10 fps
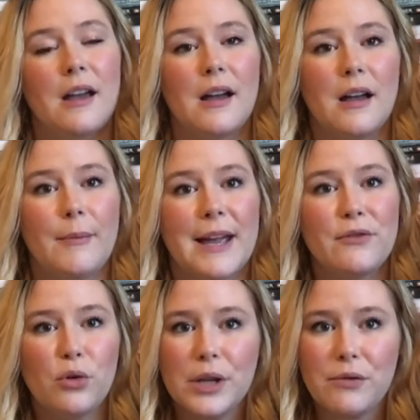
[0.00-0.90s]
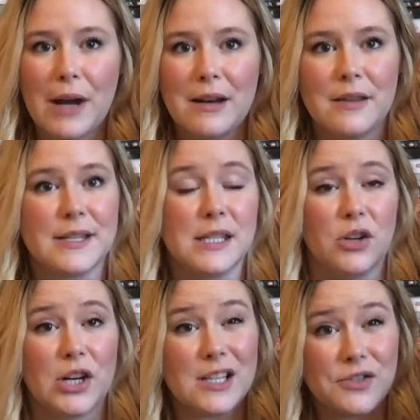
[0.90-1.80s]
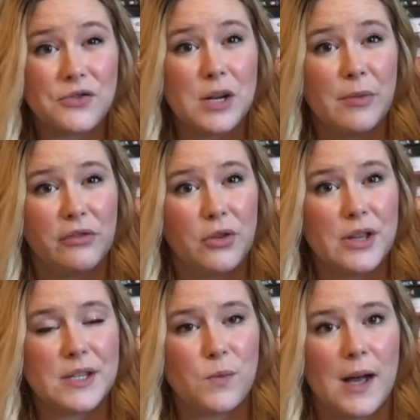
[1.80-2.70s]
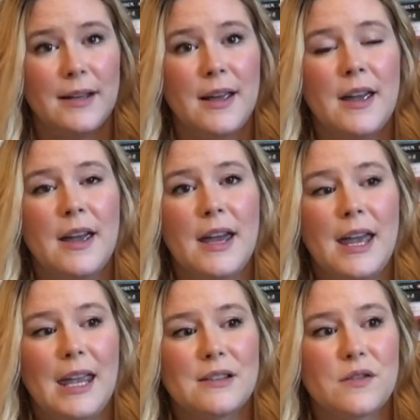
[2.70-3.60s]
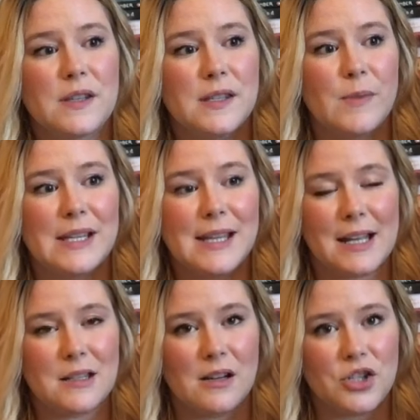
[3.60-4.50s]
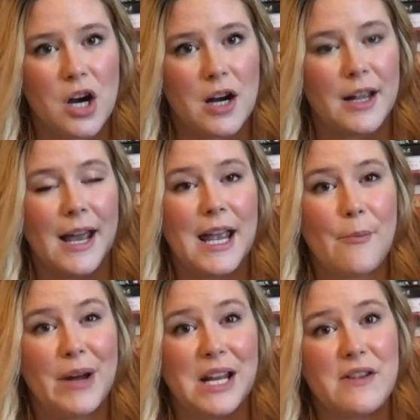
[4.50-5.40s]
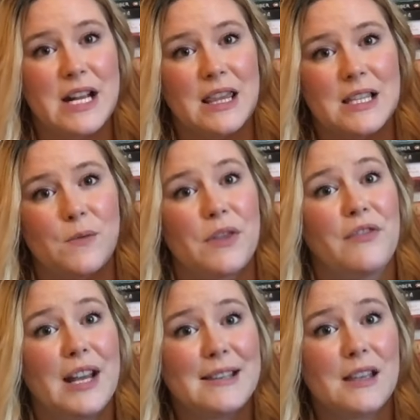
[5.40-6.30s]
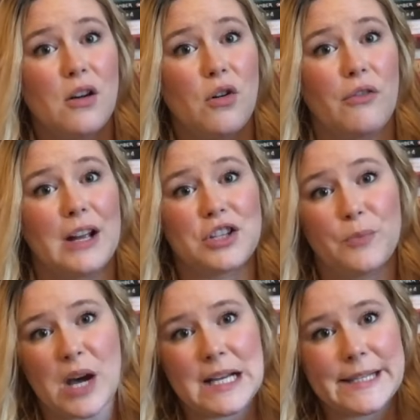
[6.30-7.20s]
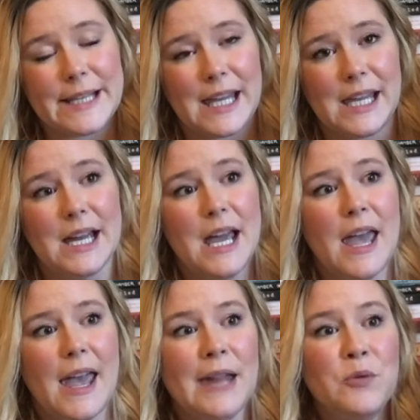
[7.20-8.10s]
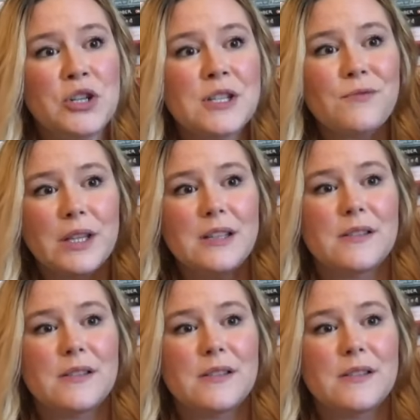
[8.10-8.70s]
I've only read The Secret History before this one, and so this is my 2nd Donna Tartt, and I am buddy reading this with Vanessa over at Chbosky, and we're just really